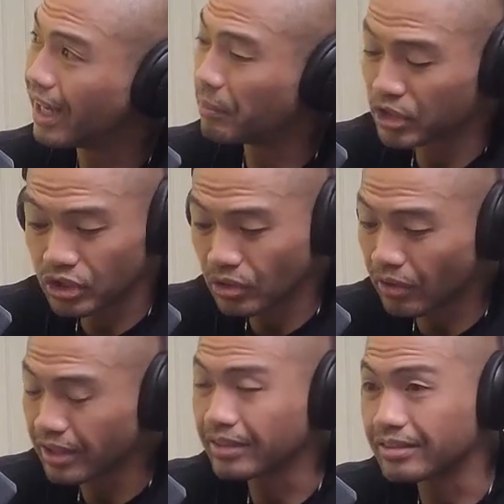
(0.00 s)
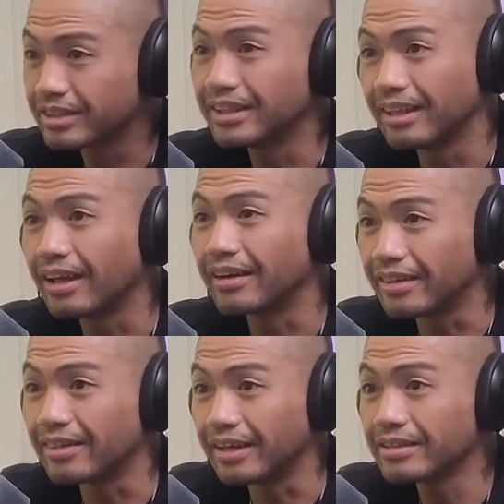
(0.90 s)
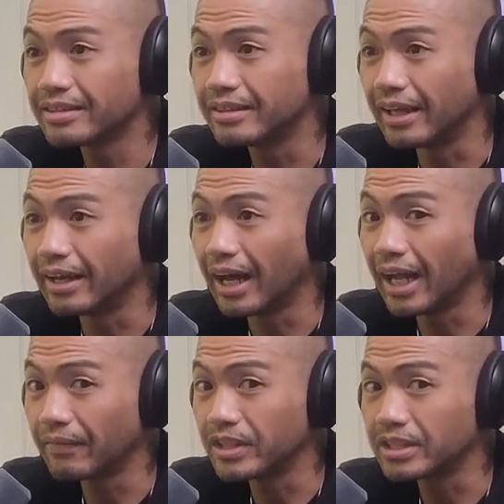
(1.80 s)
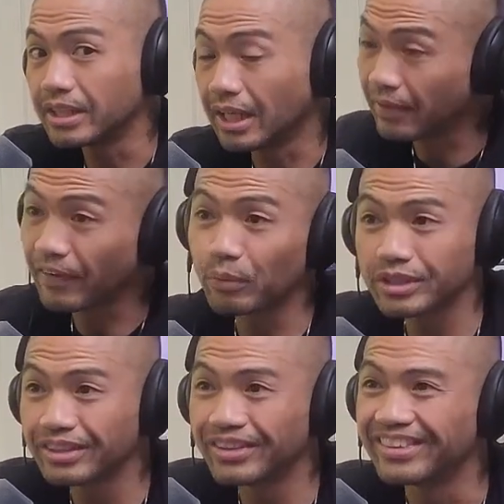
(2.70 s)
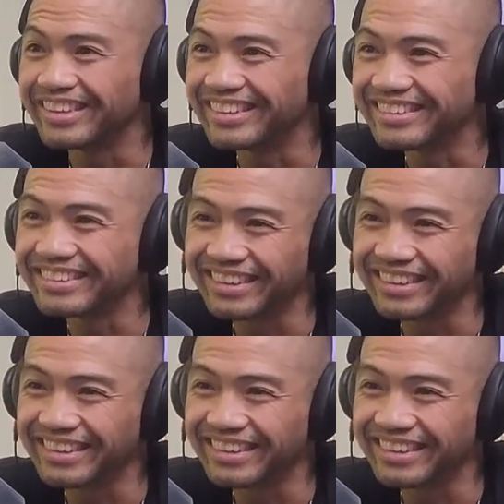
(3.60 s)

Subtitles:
I'm starting to see a lot of things that I haven't seen if I wasn't doing this.